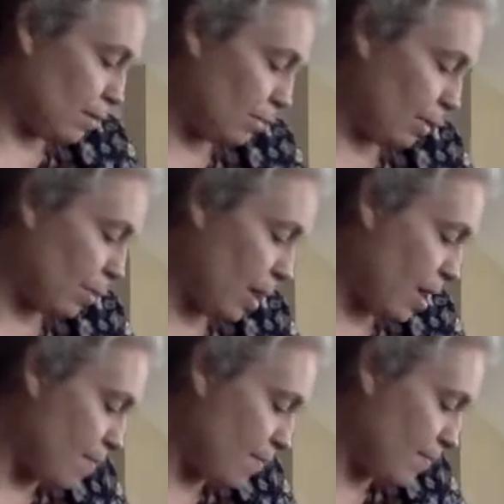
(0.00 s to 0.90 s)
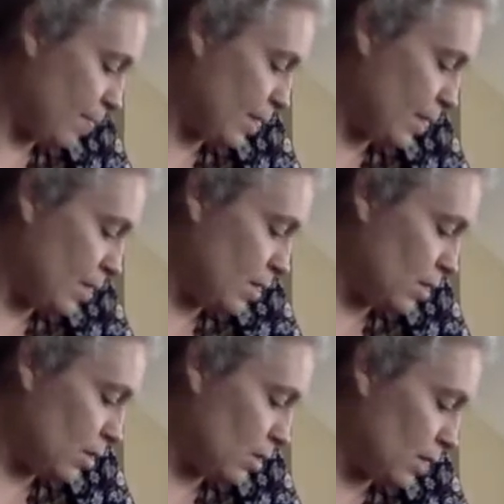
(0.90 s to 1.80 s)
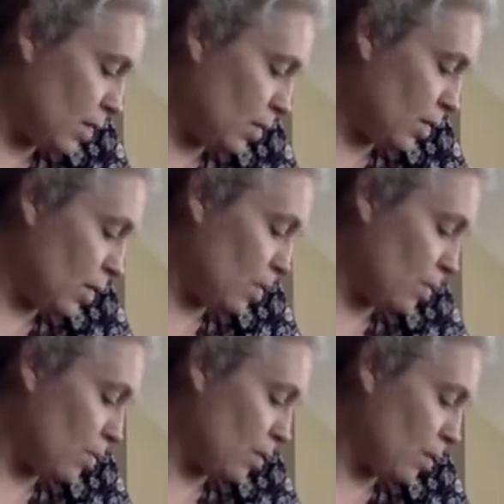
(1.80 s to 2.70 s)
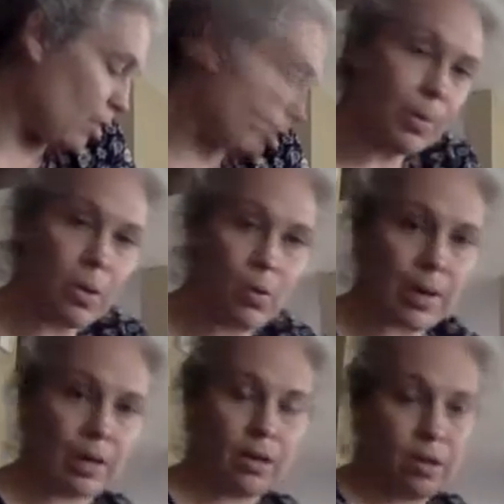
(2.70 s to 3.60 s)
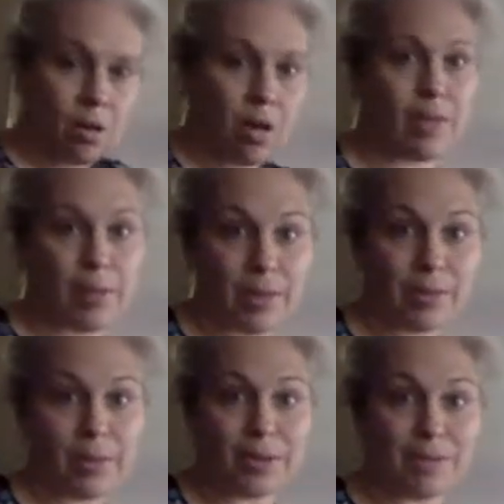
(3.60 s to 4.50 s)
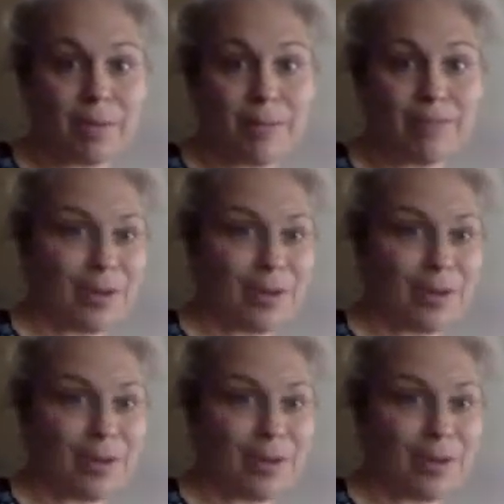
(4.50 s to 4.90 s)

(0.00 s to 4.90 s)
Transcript: of my pot. So that'll keep the water from going all the way through and onto my floor.